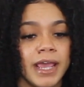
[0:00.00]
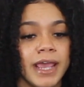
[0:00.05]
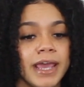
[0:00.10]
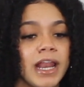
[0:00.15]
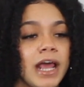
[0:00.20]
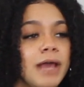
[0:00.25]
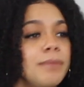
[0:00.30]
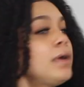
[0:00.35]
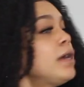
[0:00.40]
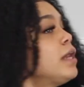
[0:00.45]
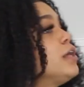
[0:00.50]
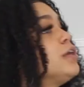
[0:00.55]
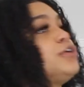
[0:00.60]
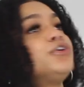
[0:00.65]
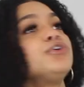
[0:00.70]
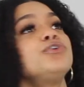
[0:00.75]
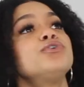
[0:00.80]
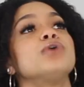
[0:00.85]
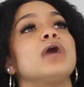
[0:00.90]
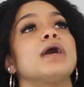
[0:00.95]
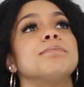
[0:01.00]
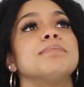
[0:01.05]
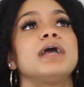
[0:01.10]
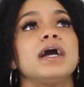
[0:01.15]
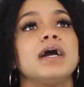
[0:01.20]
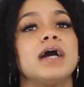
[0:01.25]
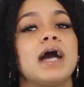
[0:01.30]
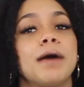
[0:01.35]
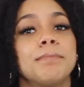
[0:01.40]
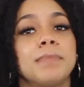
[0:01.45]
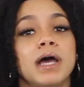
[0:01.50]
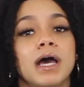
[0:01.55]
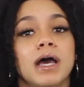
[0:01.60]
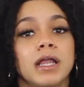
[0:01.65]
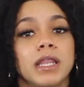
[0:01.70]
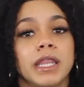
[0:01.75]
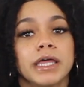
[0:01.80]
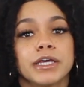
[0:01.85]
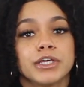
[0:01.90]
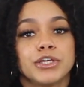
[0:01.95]
And I'm
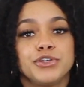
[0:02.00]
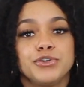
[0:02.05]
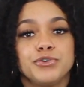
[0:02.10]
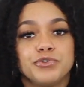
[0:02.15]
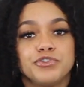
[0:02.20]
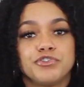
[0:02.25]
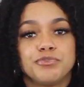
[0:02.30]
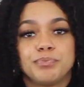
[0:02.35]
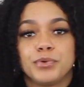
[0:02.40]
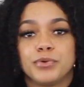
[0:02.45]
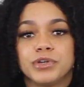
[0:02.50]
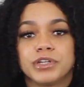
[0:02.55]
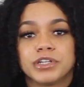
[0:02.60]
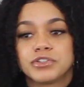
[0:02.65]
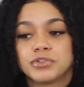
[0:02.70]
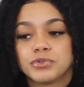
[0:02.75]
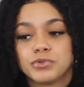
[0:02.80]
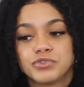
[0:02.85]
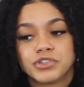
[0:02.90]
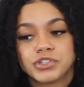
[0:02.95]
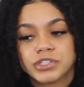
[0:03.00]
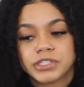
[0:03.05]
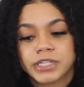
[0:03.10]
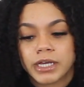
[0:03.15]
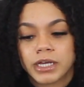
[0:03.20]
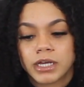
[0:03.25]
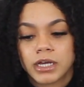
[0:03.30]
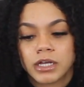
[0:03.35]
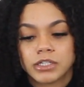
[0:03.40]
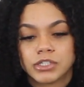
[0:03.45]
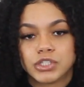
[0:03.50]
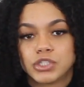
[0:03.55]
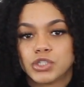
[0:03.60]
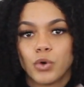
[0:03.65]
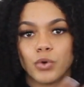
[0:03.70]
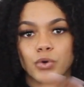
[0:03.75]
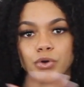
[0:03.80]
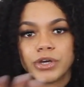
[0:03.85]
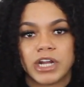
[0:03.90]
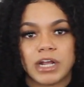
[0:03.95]
not like a huge Buddhist who's just like
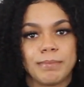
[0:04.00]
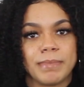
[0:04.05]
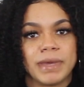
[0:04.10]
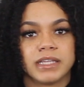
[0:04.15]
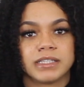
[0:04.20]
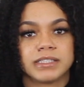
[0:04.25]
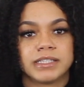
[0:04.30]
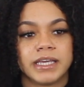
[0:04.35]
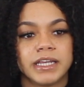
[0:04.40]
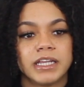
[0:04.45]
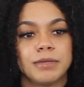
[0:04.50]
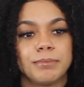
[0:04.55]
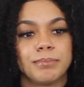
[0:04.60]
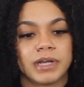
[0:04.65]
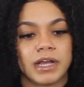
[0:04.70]
so good at meditating,